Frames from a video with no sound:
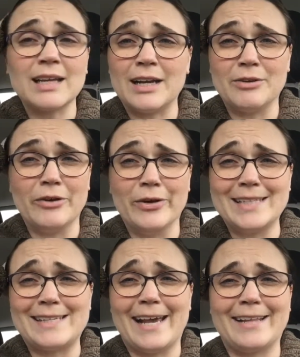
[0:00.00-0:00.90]
I don't know
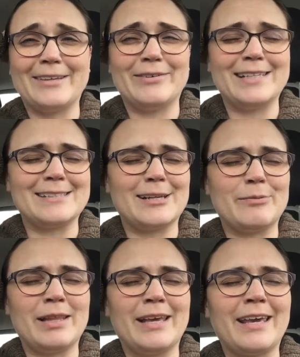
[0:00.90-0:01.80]
exactly what it's going to
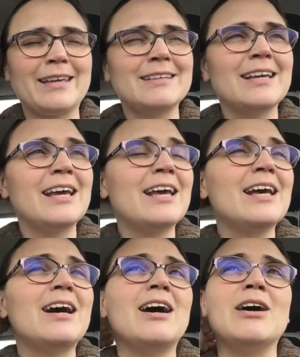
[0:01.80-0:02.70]
be like.
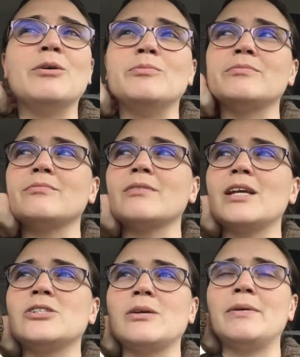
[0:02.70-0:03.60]

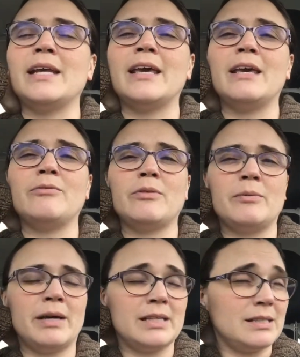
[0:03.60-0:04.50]
So I'm going to get him from
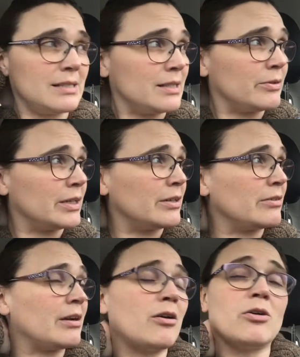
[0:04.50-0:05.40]
the bus, and we're going to
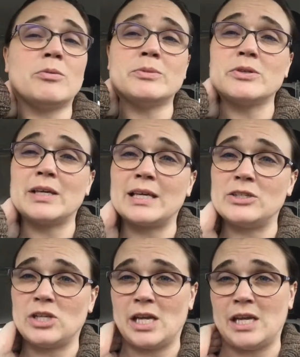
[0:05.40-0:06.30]
run home so he can
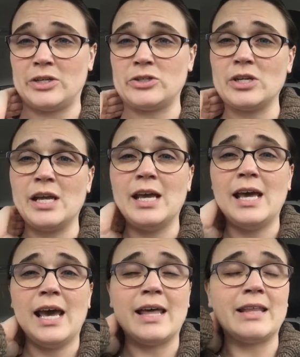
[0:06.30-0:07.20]
change,
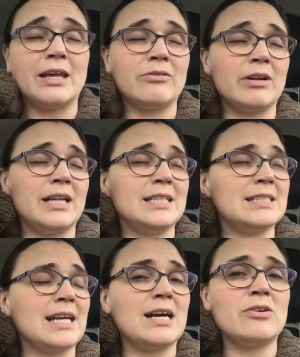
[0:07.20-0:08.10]
and then run into
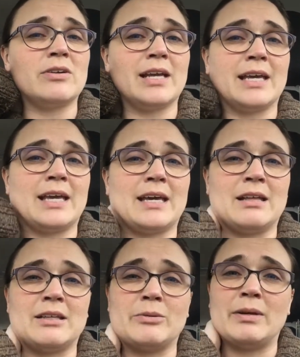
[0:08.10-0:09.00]
town and get
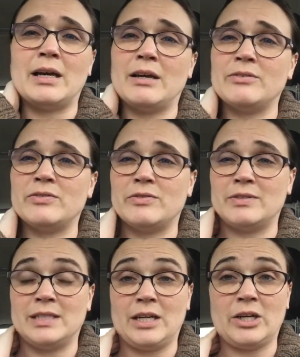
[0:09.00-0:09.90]
a little bit of
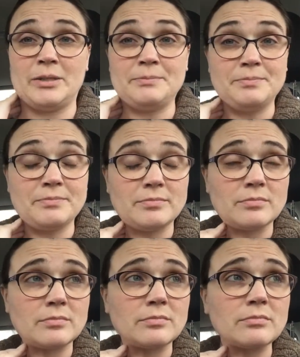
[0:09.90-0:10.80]
dinner,
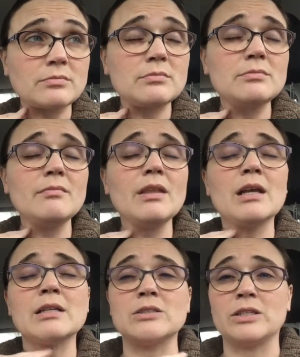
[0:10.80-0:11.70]

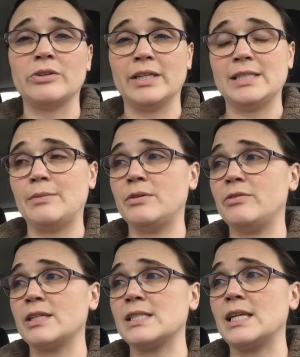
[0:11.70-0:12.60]
because there's not really time to
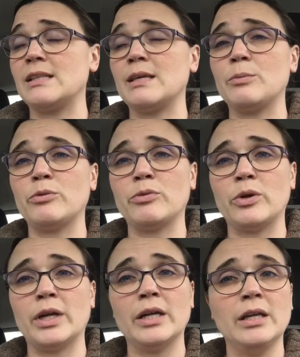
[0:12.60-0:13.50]
fix anything
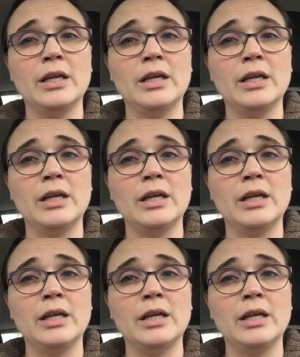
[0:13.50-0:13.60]
before